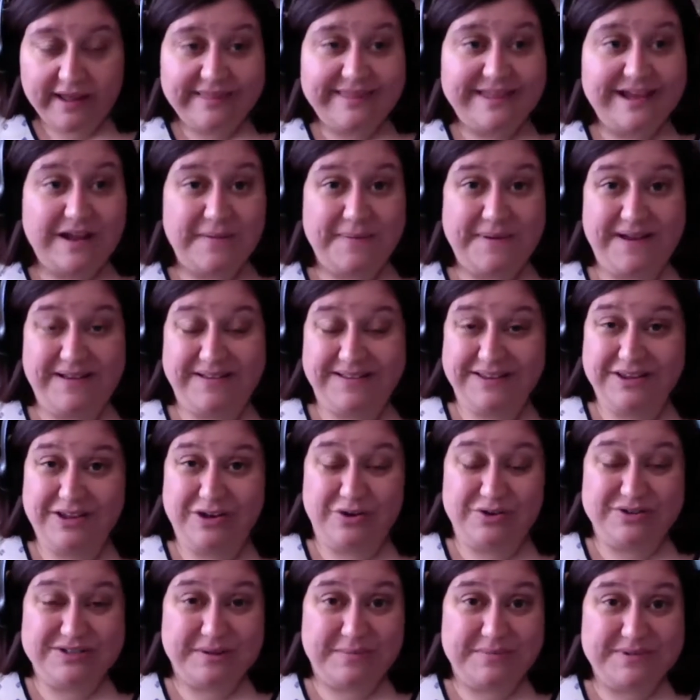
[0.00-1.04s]
Think about,
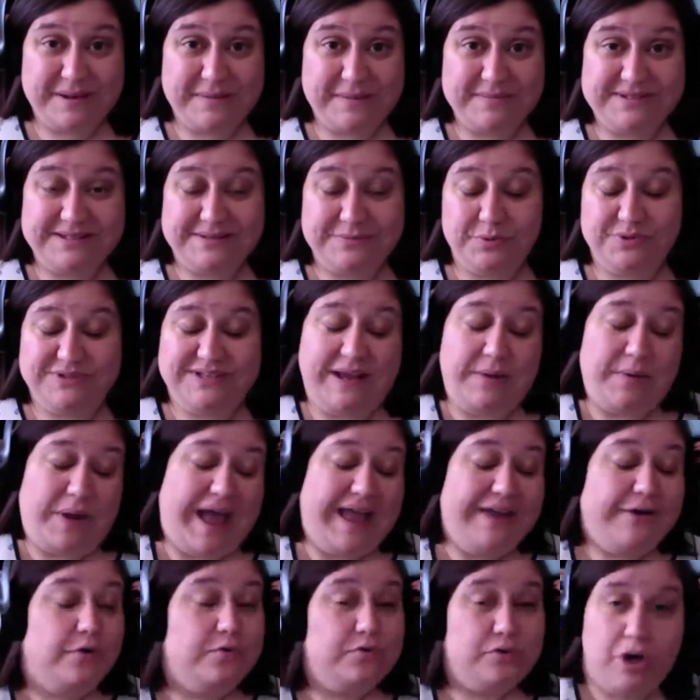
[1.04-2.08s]
sometimes people say, well,
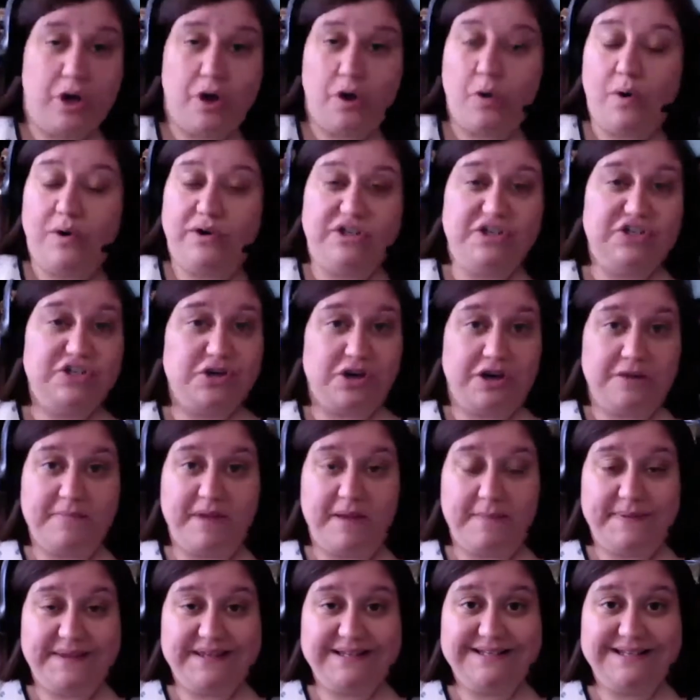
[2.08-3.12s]
I don't know, I just started
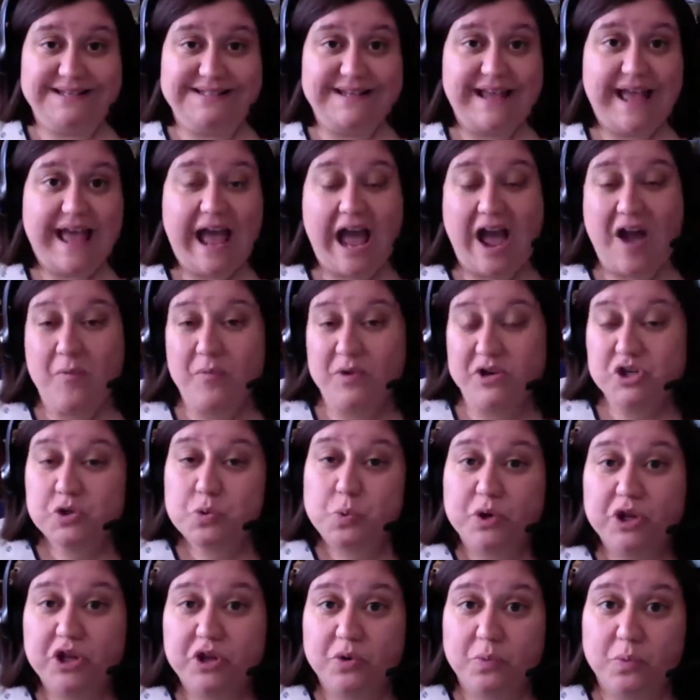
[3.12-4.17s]
my business. How much
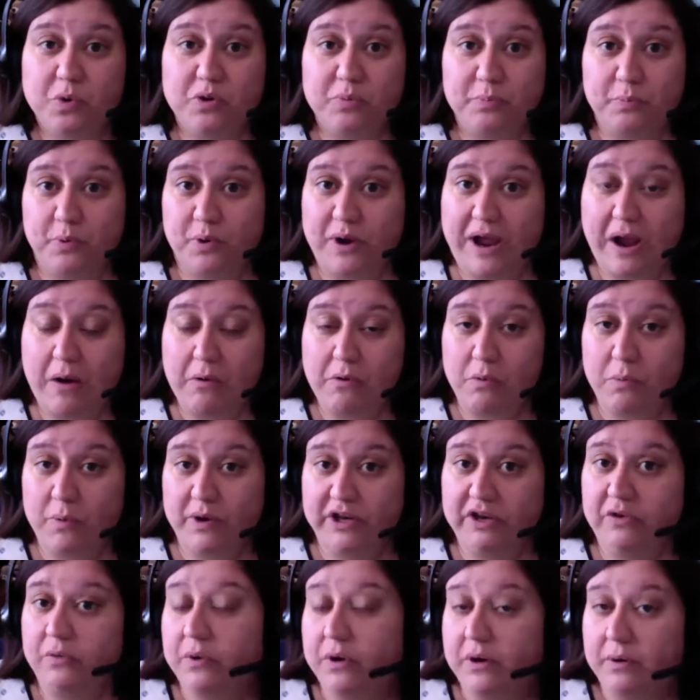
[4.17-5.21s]
were you worth per hour
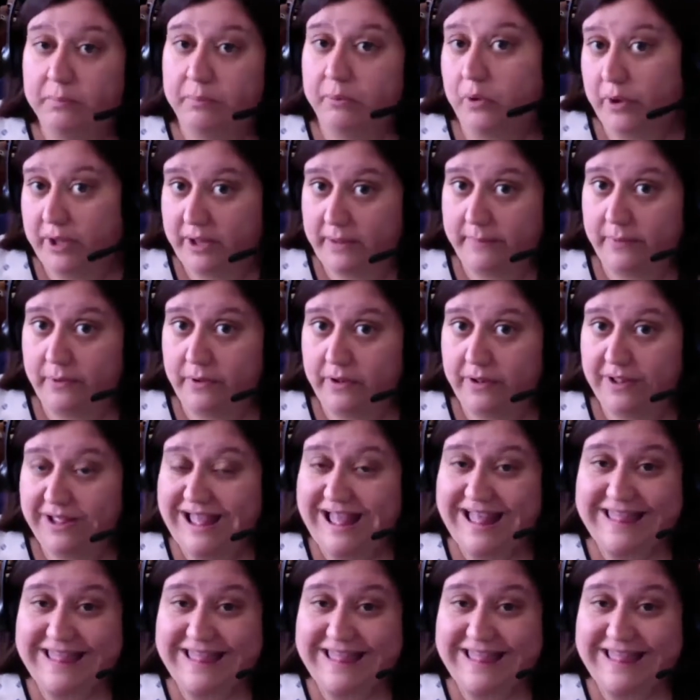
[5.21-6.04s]
when you were employable?